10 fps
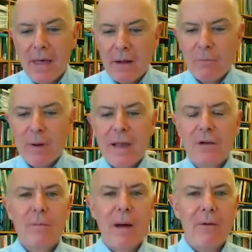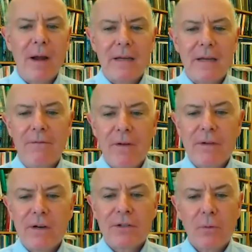And then we get to about
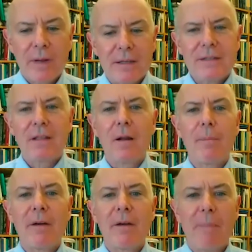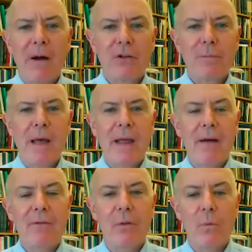1950 or so, we can see a little bit of a bounce back
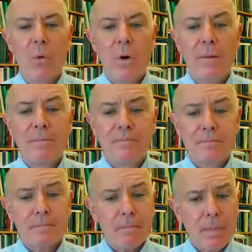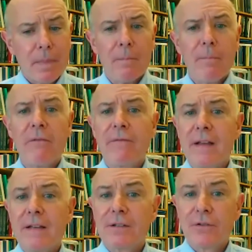after the war. But
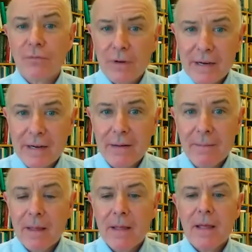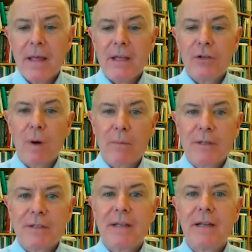phase three is where
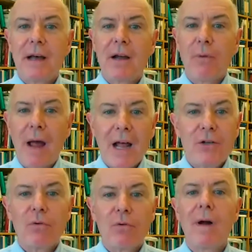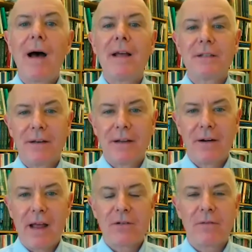we see a gradual rise in
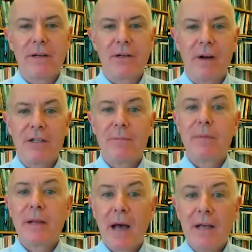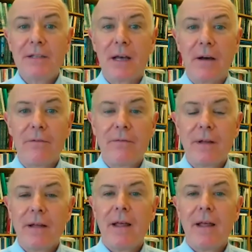international integration because of